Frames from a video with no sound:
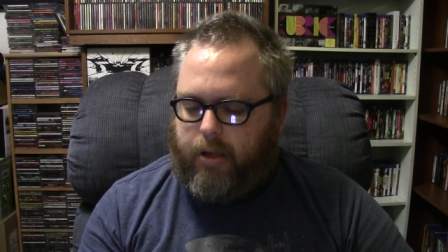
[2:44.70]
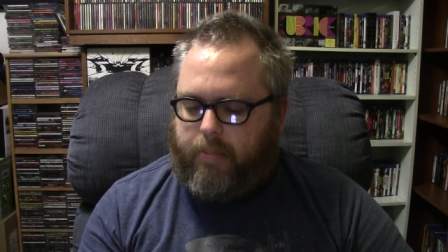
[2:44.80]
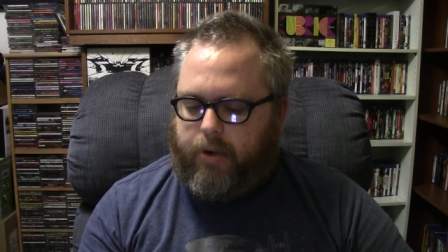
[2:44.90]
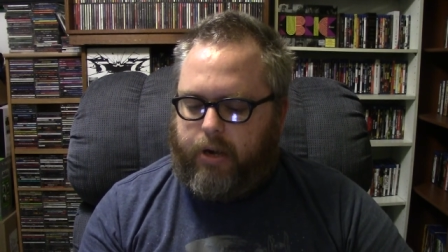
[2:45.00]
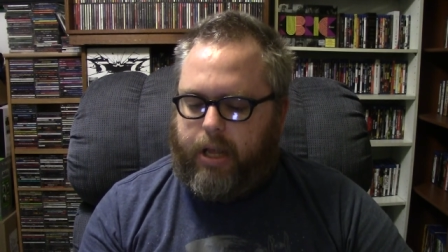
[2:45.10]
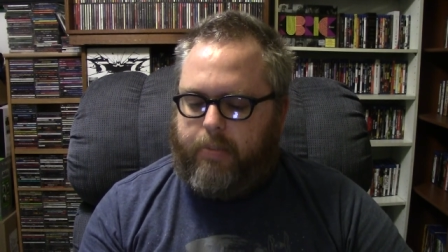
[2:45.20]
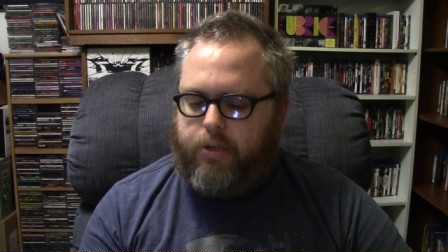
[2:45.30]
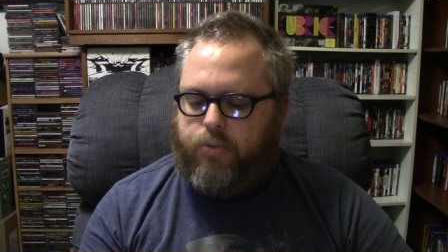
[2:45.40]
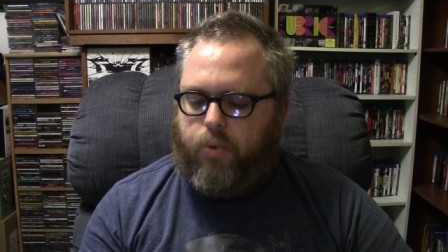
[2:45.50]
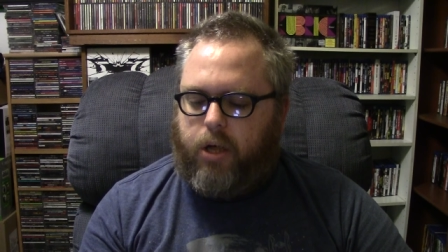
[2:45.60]
but her name
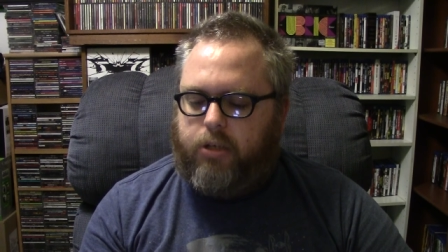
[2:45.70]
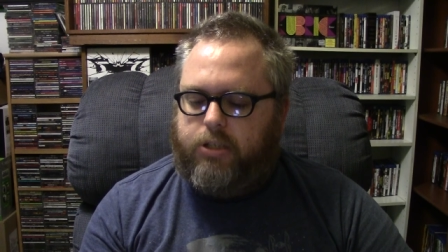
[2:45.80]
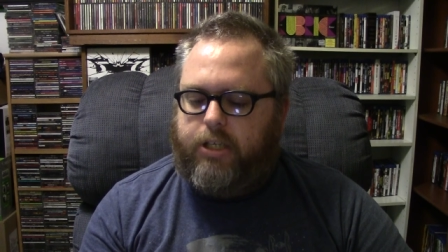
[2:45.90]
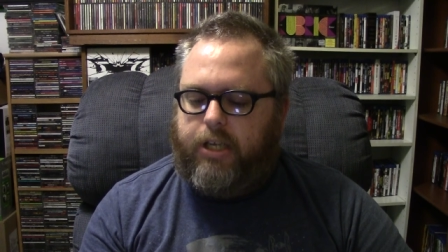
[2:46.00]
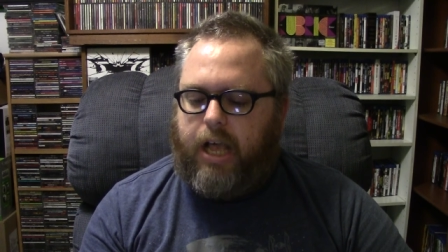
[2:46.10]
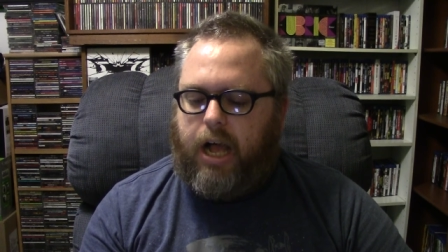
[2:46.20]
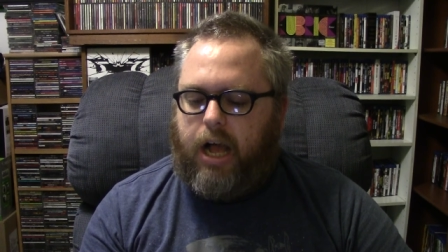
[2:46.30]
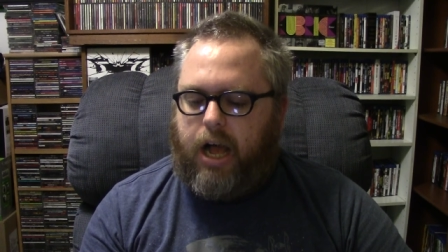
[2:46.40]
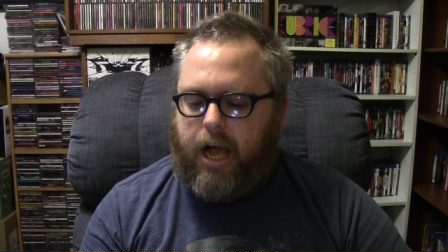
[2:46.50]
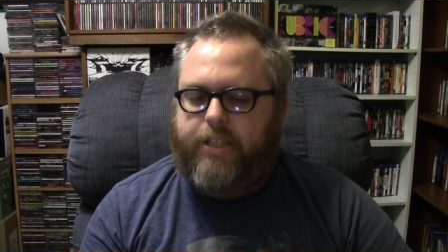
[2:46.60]
is Royalty
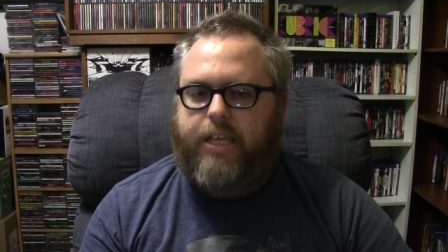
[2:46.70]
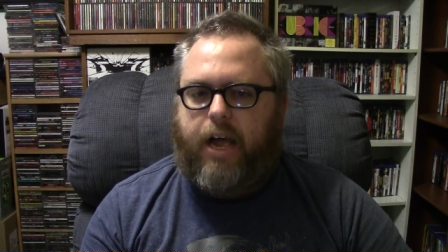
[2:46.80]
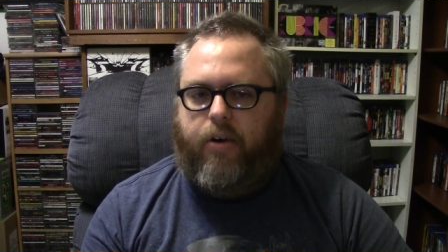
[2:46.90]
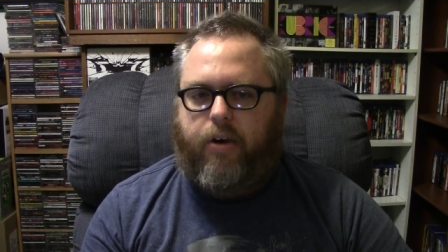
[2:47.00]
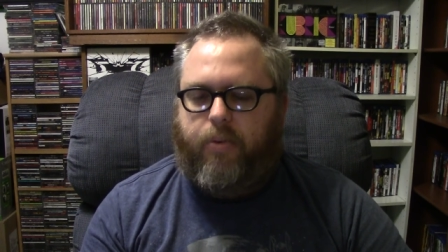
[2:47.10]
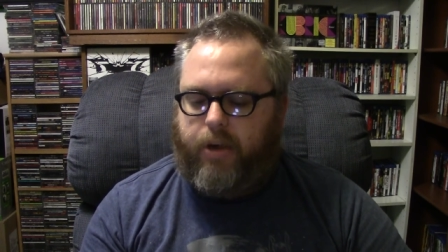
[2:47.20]
Hightower.